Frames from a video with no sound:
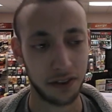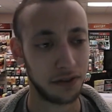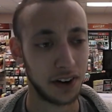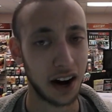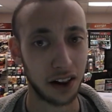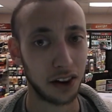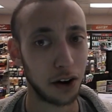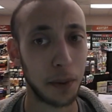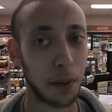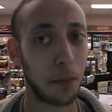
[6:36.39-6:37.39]
if not a
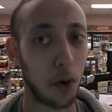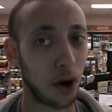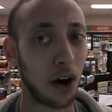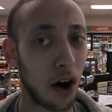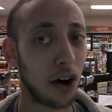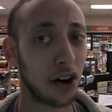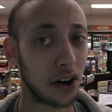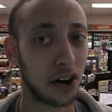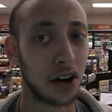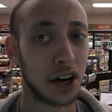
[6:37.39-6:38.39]
little bit more
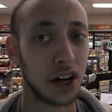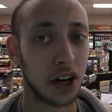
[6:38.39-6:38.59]
harder